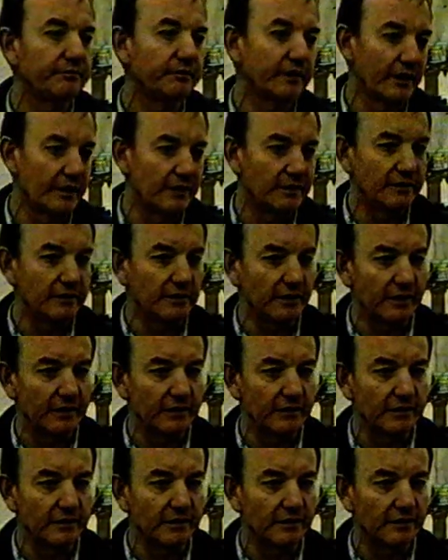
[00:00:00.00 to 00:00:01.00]
and
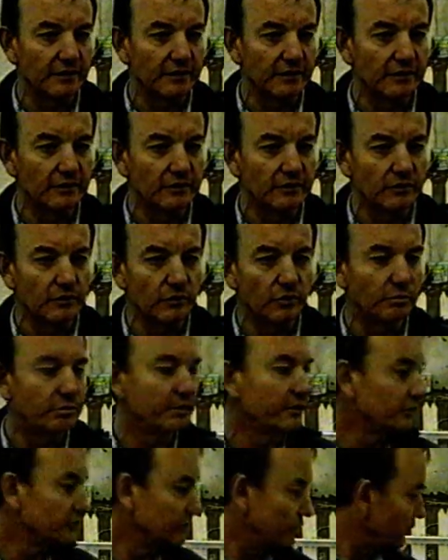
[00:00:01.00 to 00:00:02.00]
and uh,
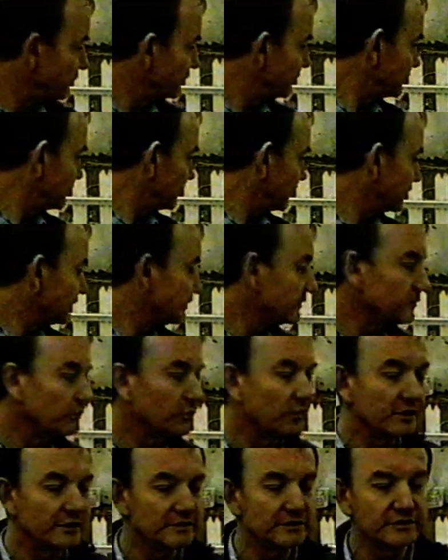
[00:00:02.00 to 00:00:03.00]
Corporal Johnson was
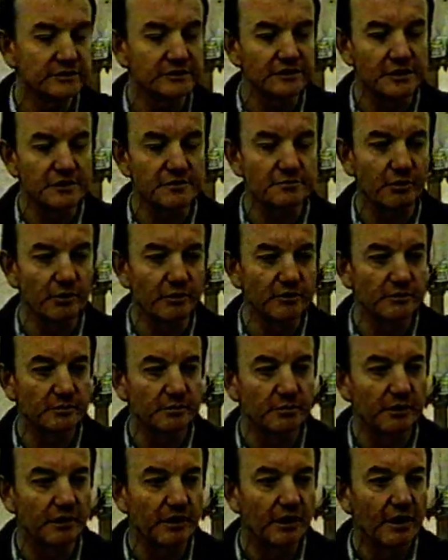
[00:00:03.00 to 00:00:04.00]
was
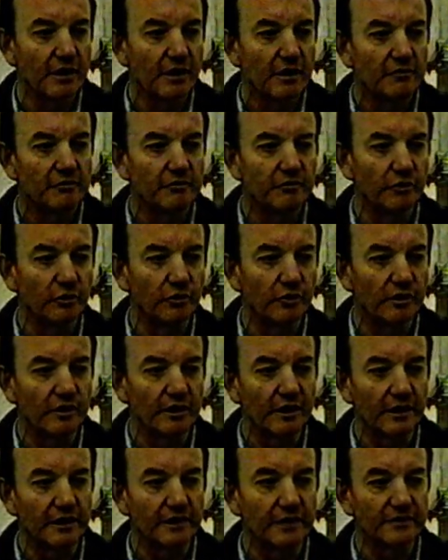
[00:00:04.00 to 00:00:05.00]
responsible for
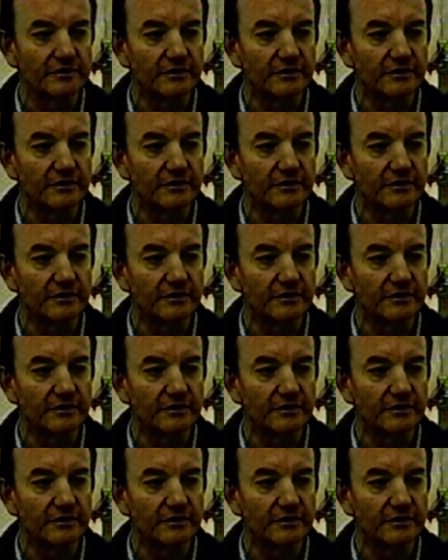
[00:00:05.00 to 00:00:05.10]
uh,